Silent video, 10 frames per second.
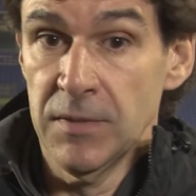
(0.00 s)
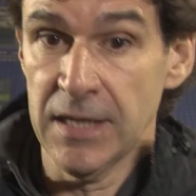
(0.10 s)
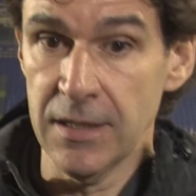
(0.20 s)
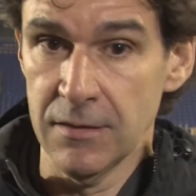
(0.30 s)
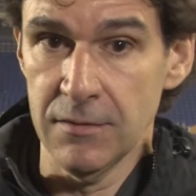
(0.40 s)
But
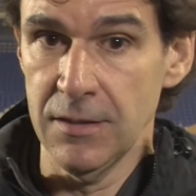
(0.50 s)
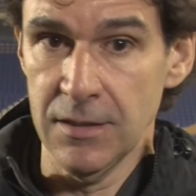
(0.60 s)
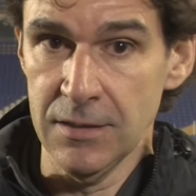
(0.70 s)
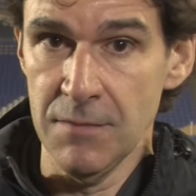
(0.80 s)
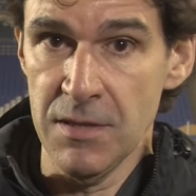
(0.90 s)
again,
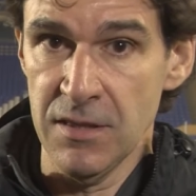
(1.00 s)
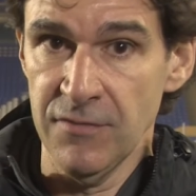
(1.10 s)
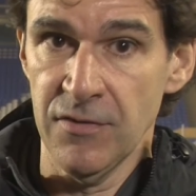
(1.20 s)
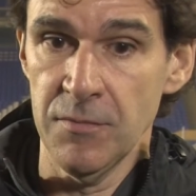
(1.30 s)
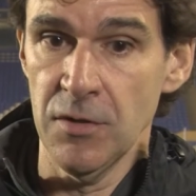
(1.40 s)
the, the main
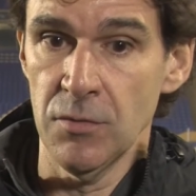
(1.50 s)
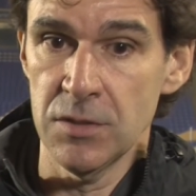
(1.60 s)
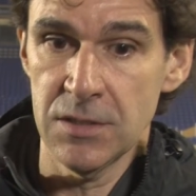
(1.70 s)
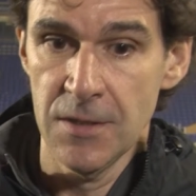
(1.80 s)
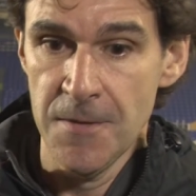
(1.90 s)
thing for me always